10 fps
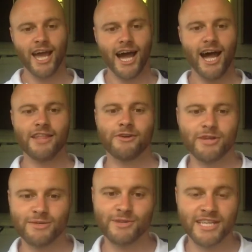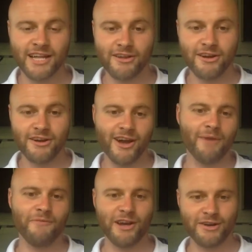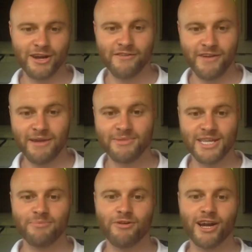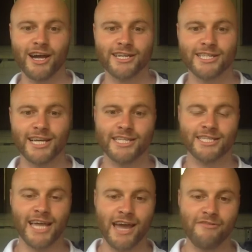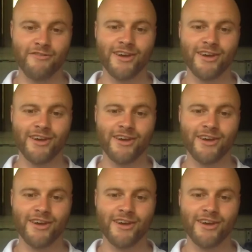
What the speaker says: The question was, "Hello, I'm wondering if hemp seed products are safe